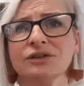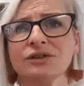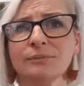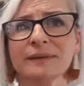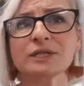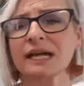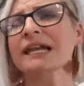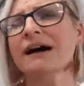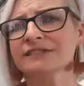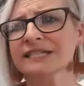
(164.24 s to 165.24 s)
because I
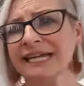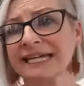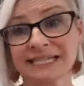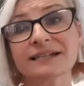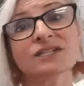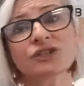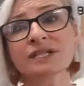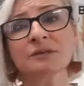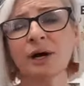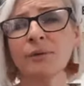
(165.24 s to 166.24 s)
loved getting texture
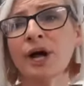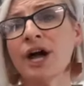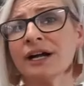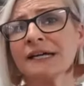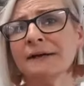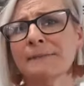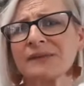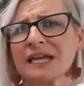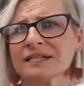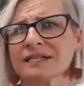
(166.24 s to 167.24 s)
into my work.
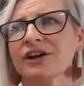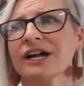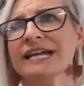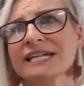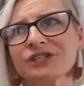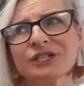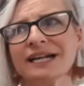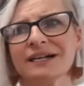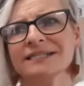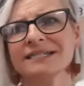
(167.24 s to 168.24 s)
So
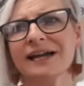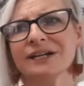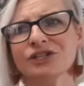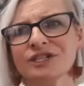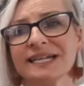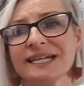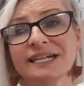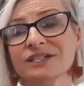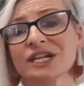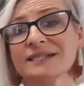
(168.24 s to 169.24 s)
initially I started using it
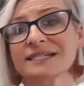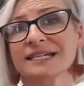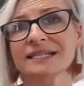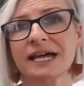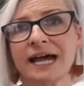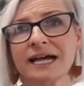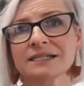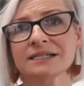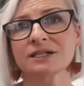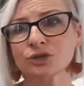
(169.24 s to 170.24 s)
just as
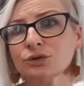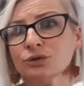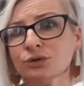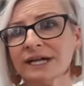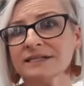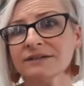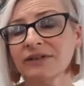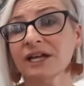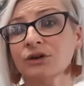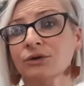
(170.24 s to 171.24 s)
a tool, as a
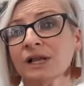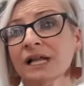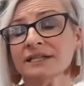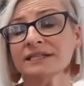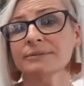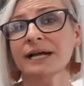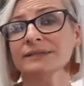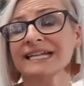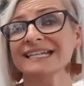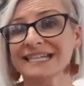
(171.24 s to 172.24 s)
vehicle to be able
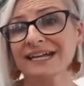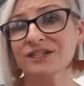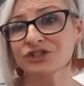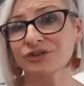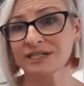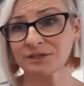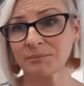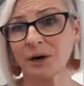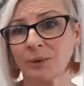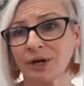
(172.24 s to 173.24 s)
to get texture into
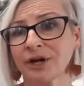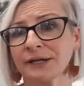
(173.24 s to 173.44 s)
my work.